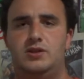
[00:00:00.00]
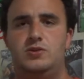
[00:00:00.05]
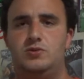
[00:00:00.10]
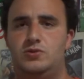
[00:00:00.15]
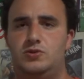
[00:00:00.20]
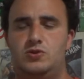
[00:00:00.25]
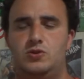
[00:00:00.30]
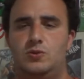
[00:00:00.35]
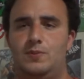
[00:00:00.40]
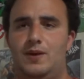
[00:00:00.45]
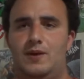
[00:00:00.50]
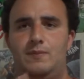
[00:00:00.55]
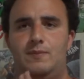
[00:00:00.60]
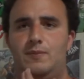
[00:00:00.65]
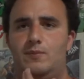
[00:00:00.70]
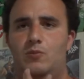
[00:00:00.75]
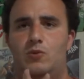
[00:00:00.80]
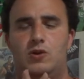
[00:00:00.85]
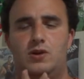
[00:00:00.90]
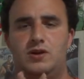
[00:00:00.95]
YouTube have
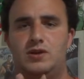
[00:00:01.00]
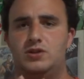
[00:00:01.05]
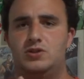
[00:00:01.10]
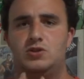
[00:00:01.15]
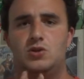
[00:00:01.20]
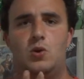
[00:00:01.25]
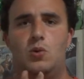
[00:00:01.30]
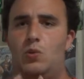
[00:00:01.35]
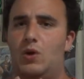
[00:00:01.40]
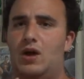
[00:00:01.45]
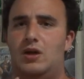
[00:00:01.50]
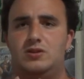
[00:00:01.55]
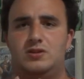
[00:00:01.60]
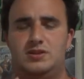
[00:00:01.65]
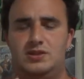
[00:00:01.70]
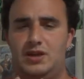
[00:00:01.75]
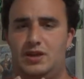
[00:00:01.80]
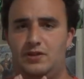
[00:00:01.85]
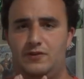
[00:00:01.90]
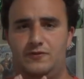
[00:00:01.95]
been working so well
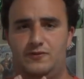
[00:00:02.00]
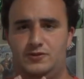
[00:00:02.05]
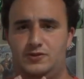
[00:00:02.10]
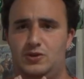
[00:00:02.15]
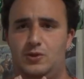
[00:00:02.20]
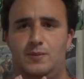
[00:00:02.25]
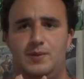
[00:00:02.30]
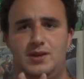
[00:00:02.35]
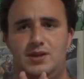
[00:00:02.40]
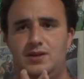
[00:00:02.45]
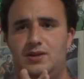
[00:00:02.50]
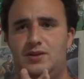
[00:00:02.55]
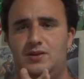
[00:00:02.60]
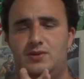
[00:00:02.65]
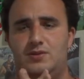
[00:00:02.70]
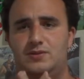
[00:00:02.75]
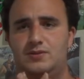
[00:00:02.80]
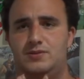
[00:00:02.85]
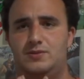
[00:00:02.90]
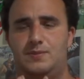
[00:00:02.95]
together for so many years,